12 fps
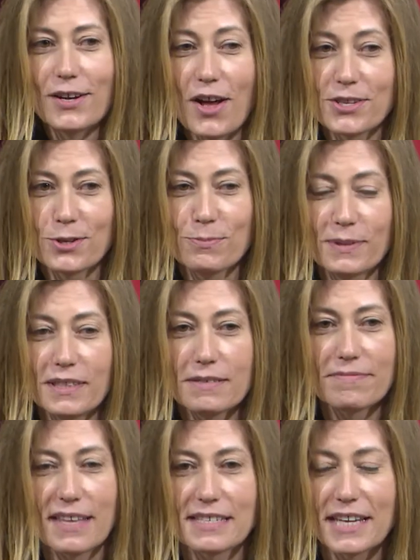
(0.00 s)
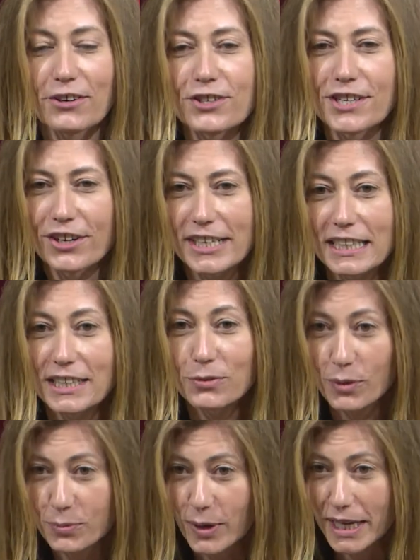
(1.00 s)
also believe that Secretary
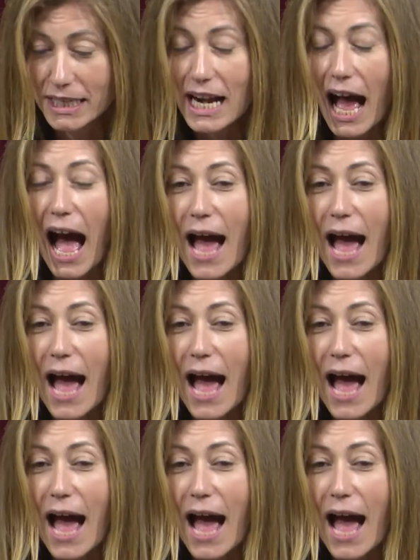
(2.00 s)
Clinton would win.